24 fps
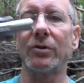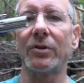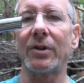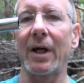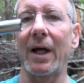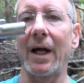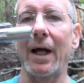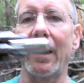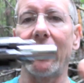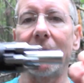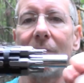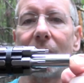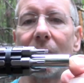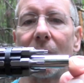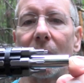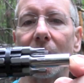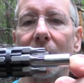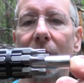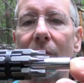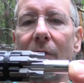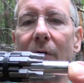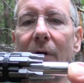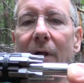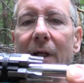just to have for,
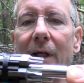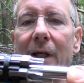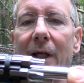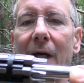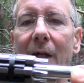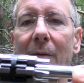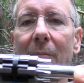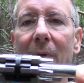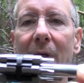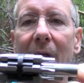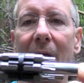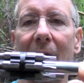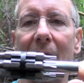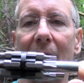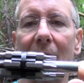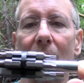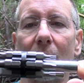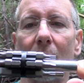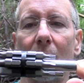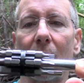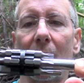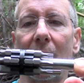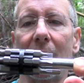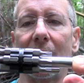for any kind of
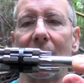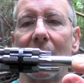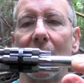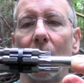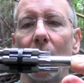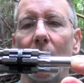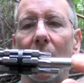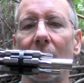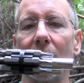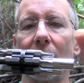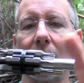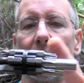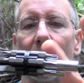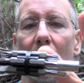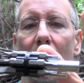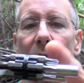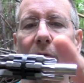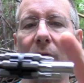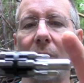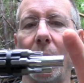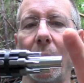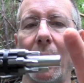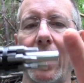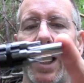mechanical breakdown, whatever. But
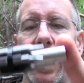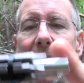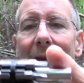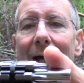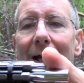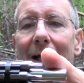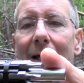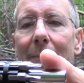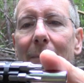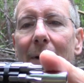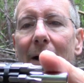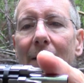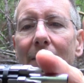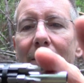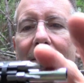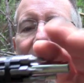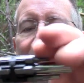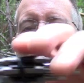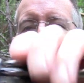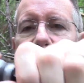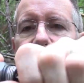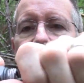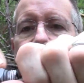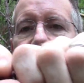what, what I like about
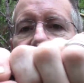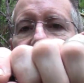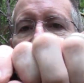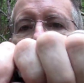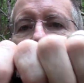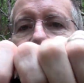this is